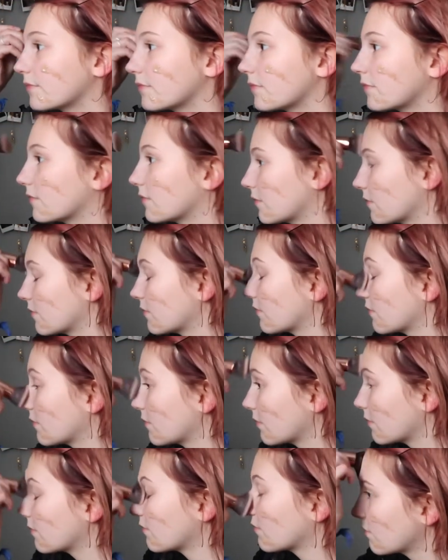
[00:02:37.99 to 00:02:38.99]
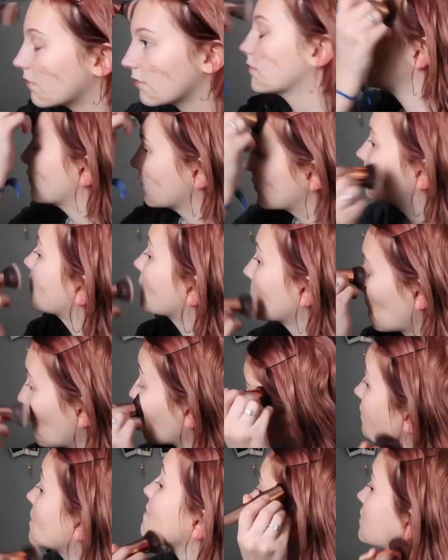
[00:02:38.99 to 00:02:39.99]

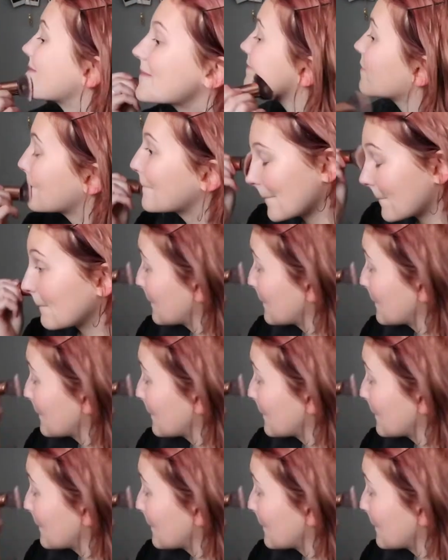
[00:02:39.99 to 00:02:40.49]
Nothing is said.